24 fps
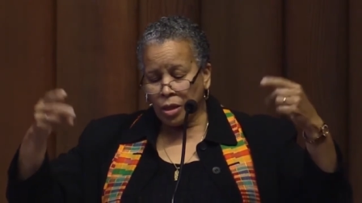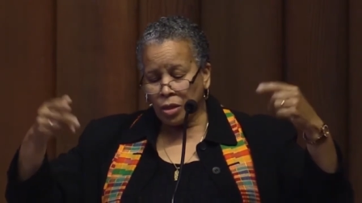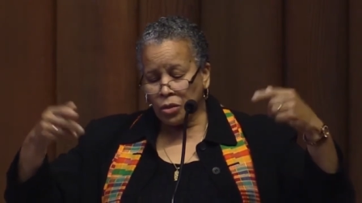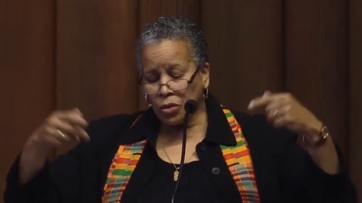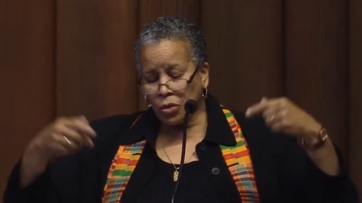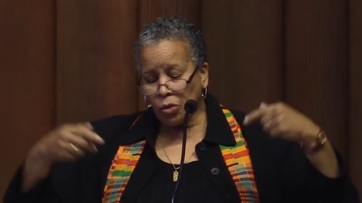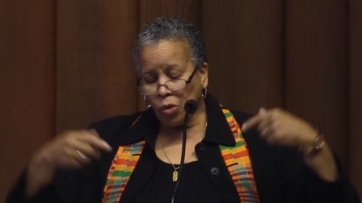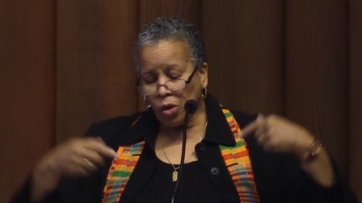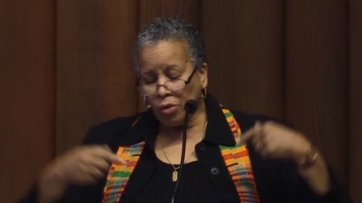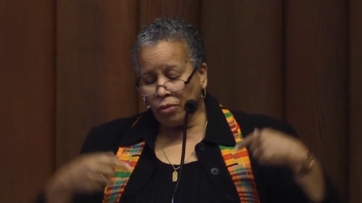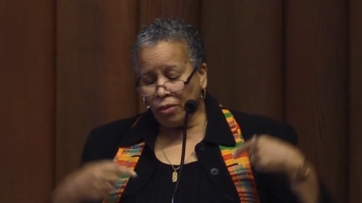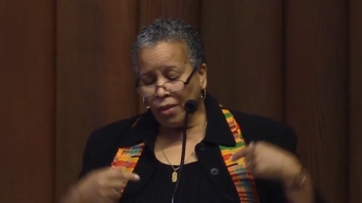
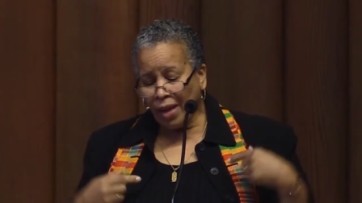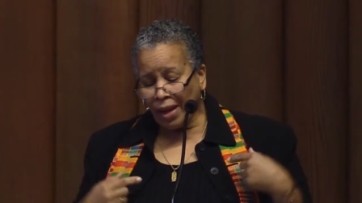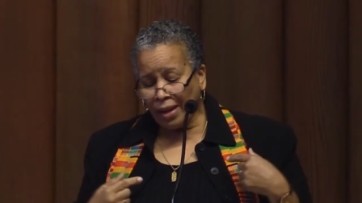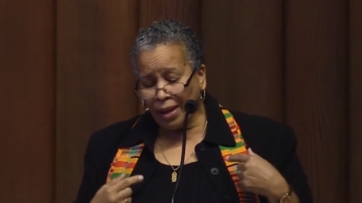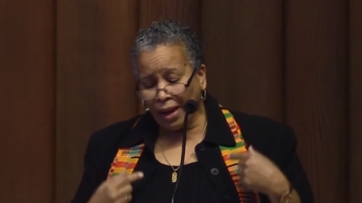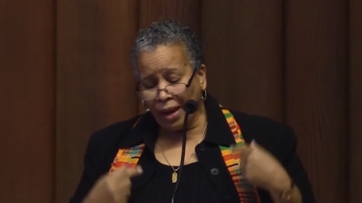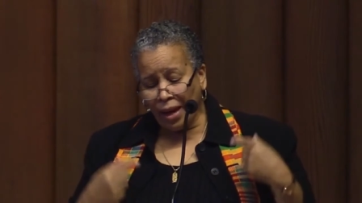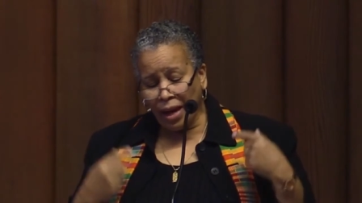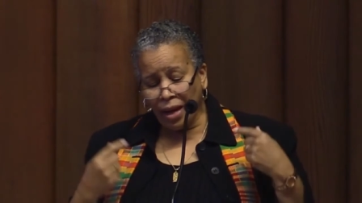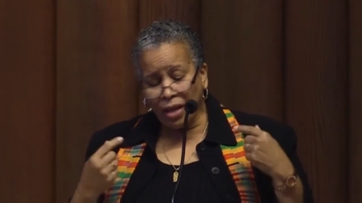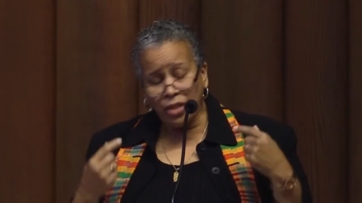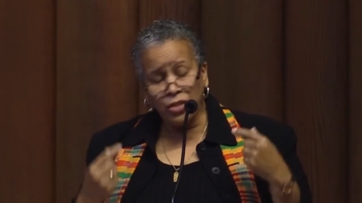So if I
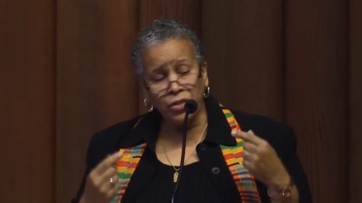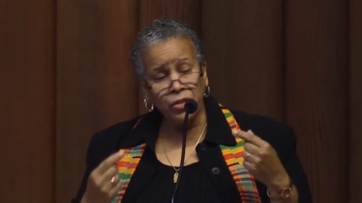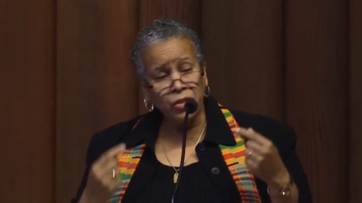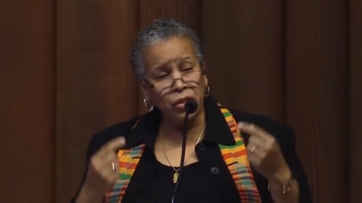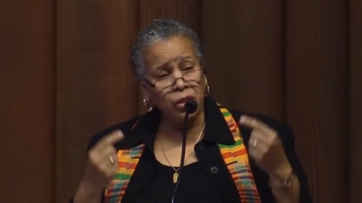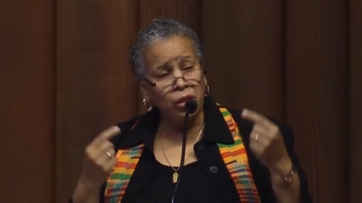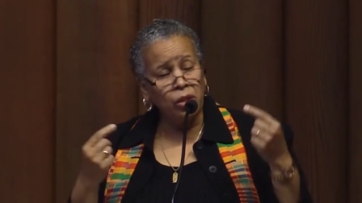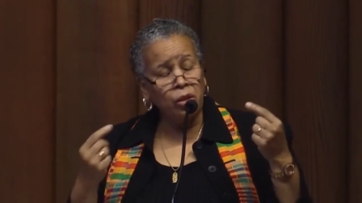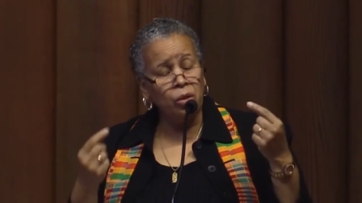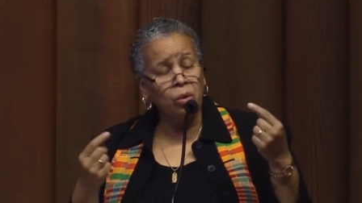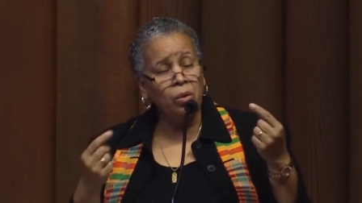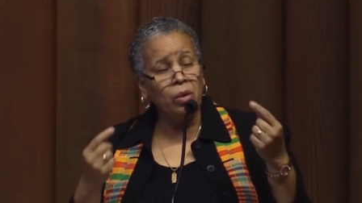
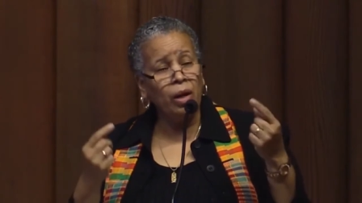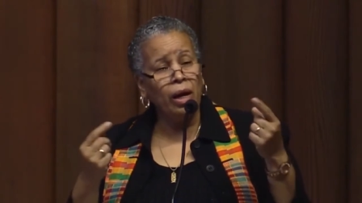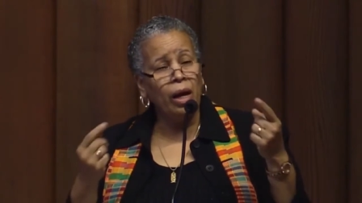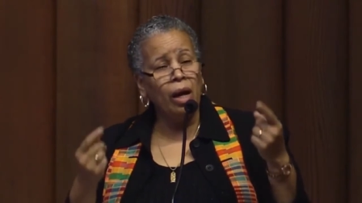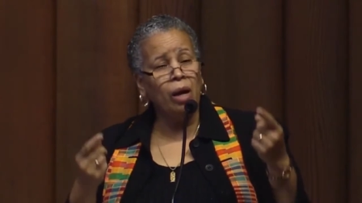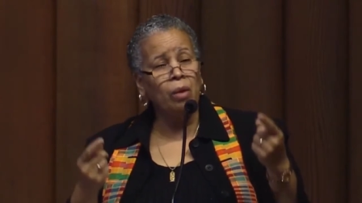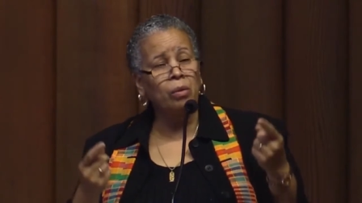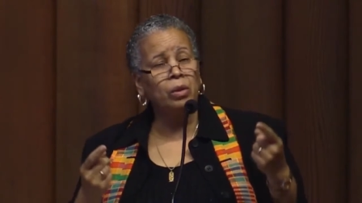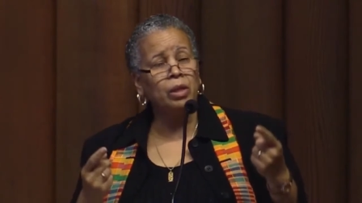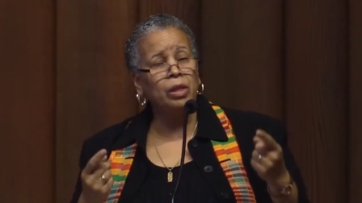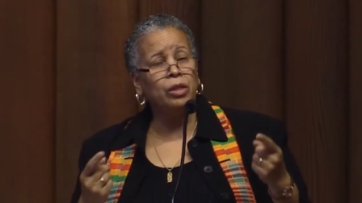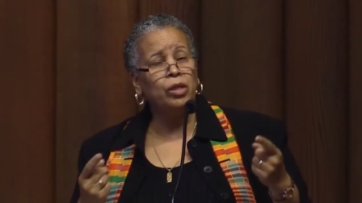ask you,
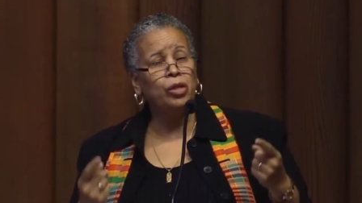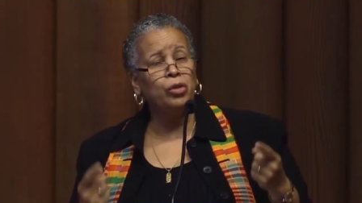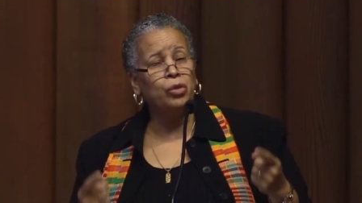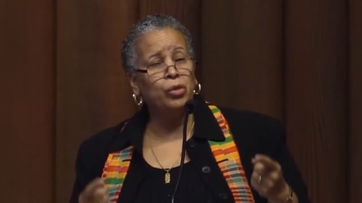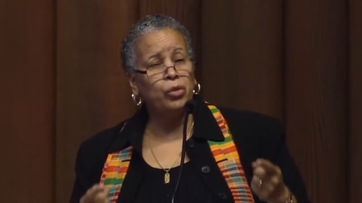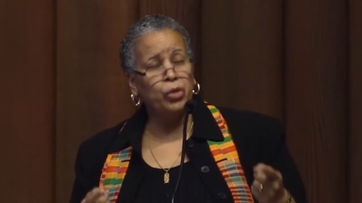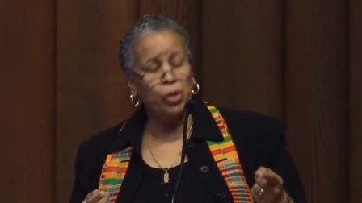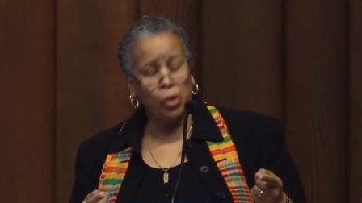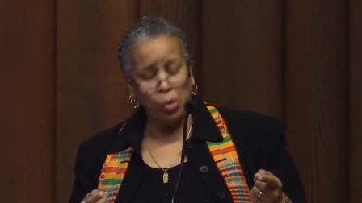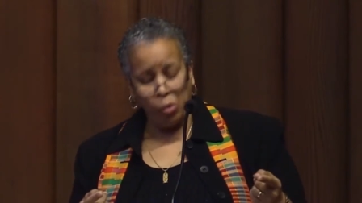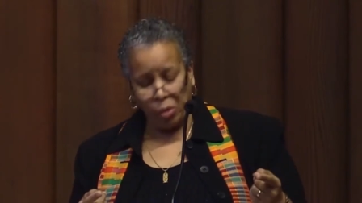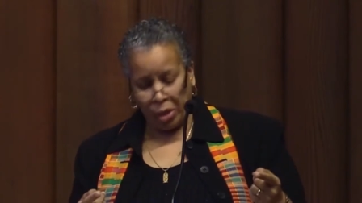how are you
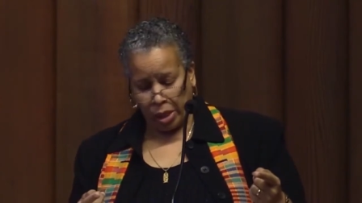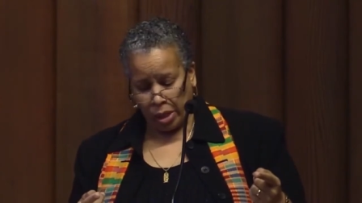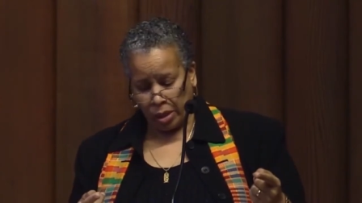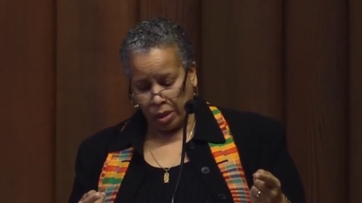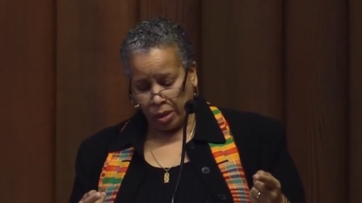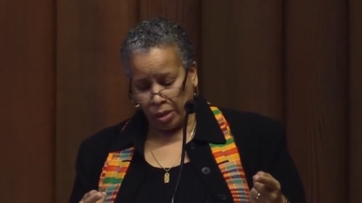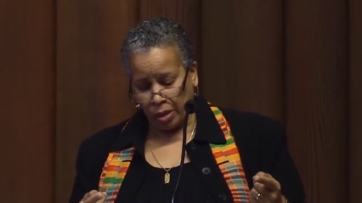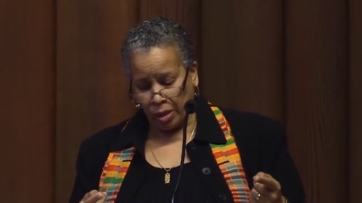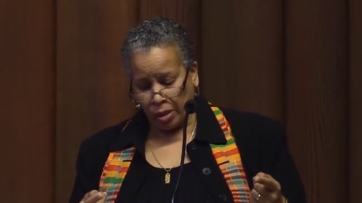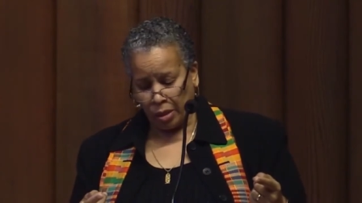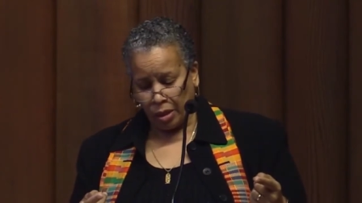doing?